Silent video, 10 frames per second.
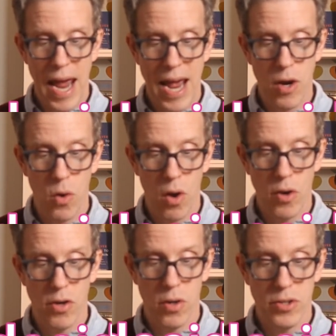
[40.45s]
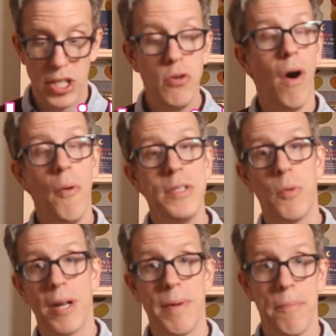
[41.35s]
and did you
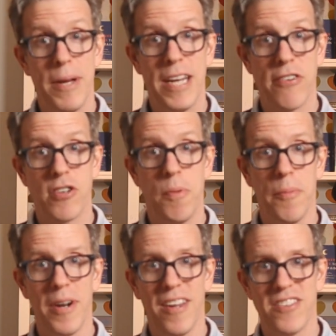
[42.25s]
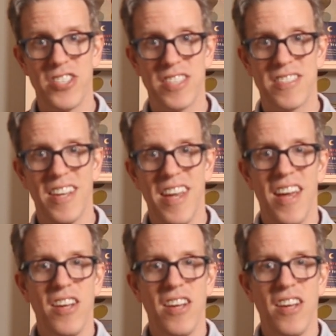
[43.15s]
always want to be a pediatric pulmonologist?